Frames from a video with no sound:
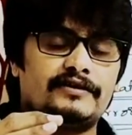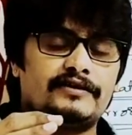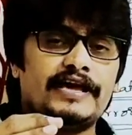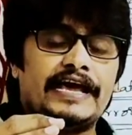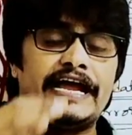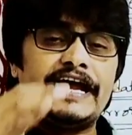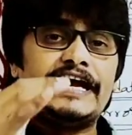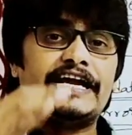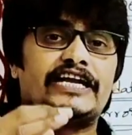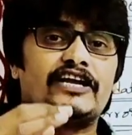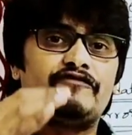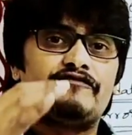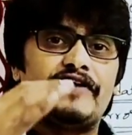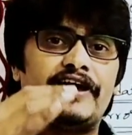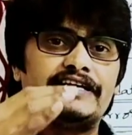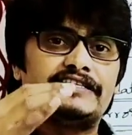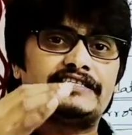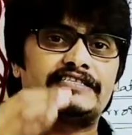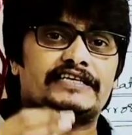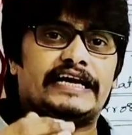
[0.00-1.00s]

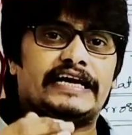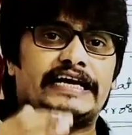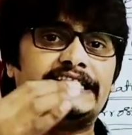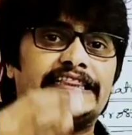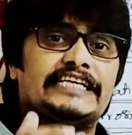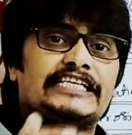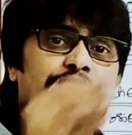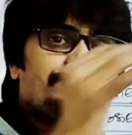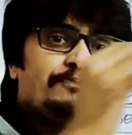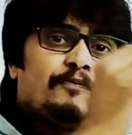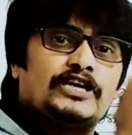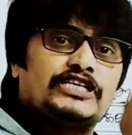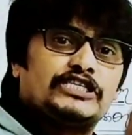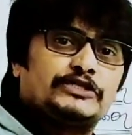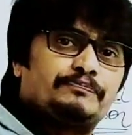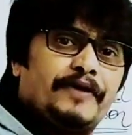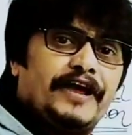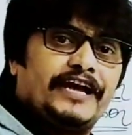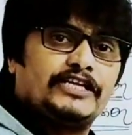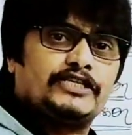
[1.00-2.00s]
Interface in this
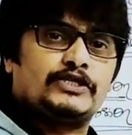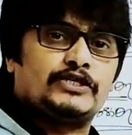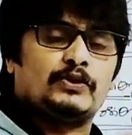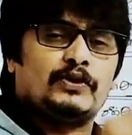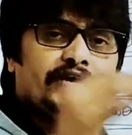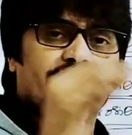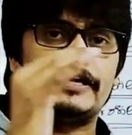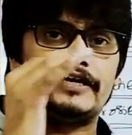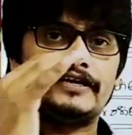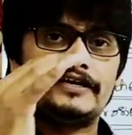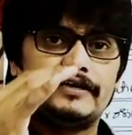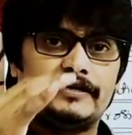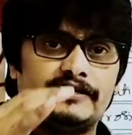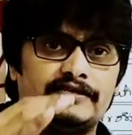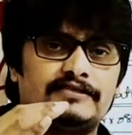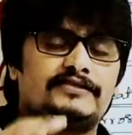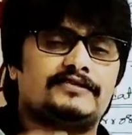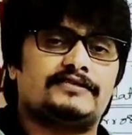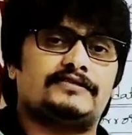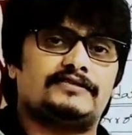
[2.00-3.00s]
perspective
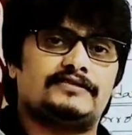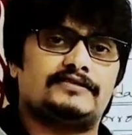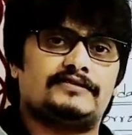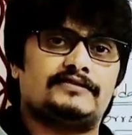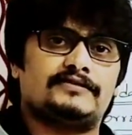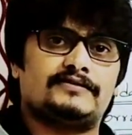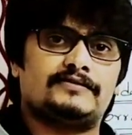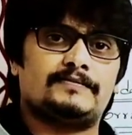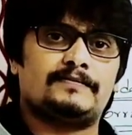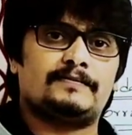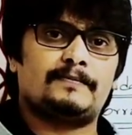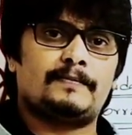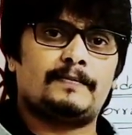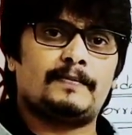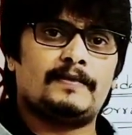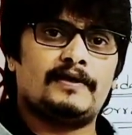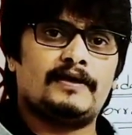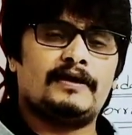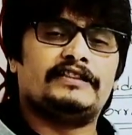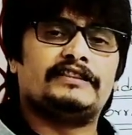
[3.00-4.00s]
is,
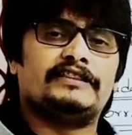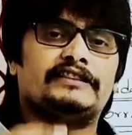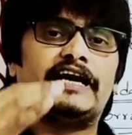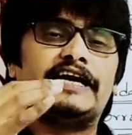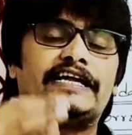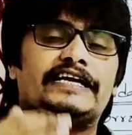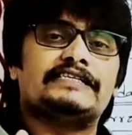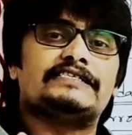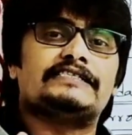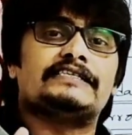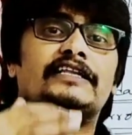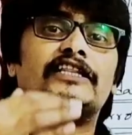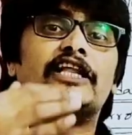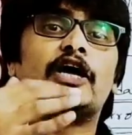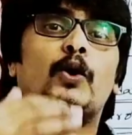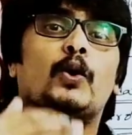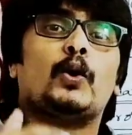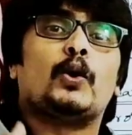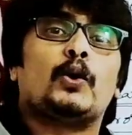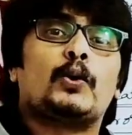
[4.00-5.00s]
that is, the
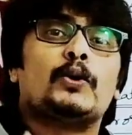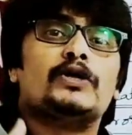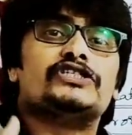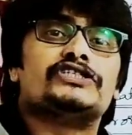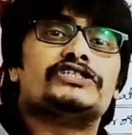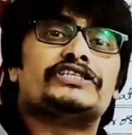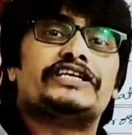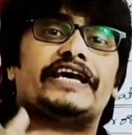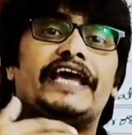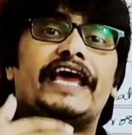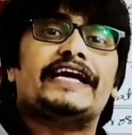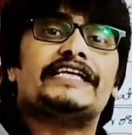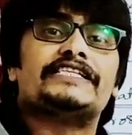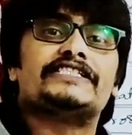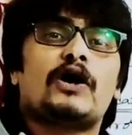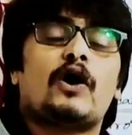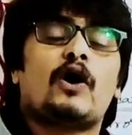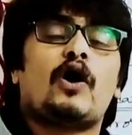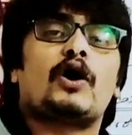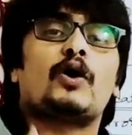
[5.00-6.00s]
corrosion gates
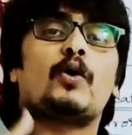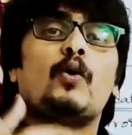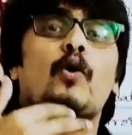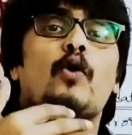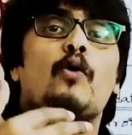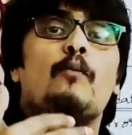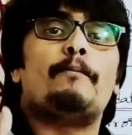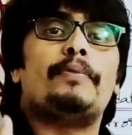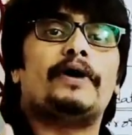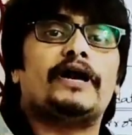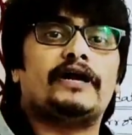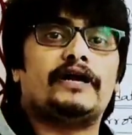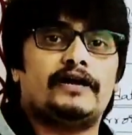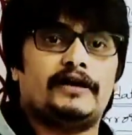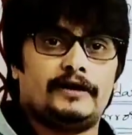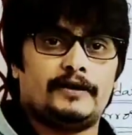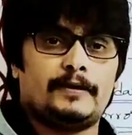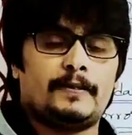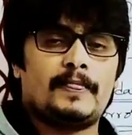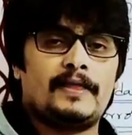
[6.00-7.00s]
are opened.
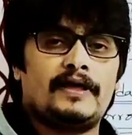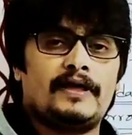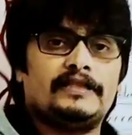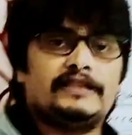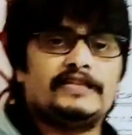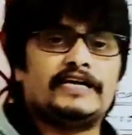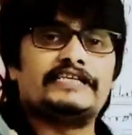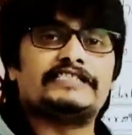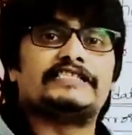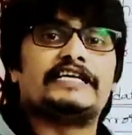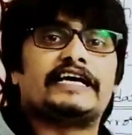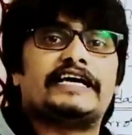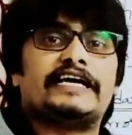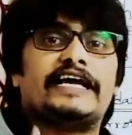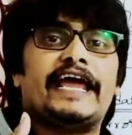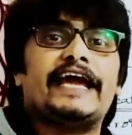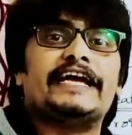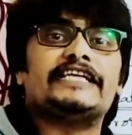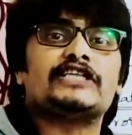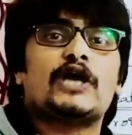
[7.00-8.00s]
That is, the
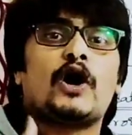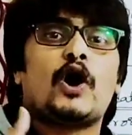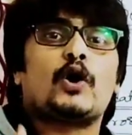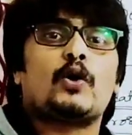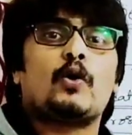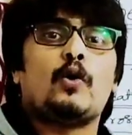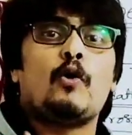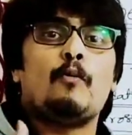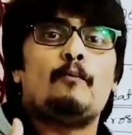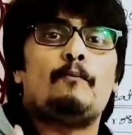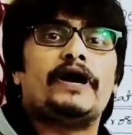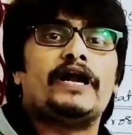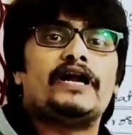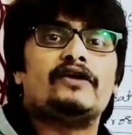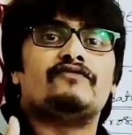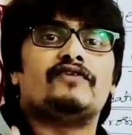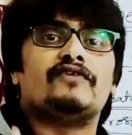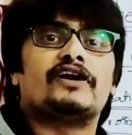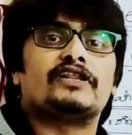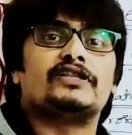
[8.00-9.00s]
gates are opened
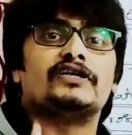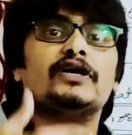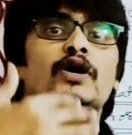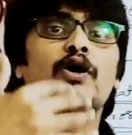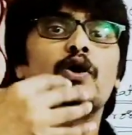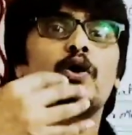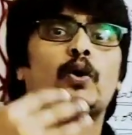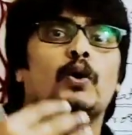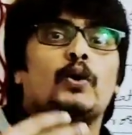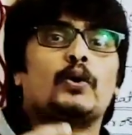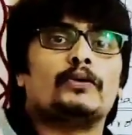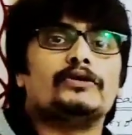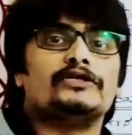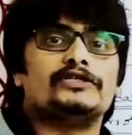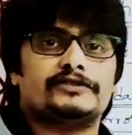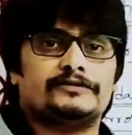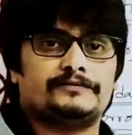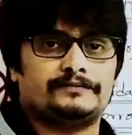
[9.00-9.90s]
for the corrosion.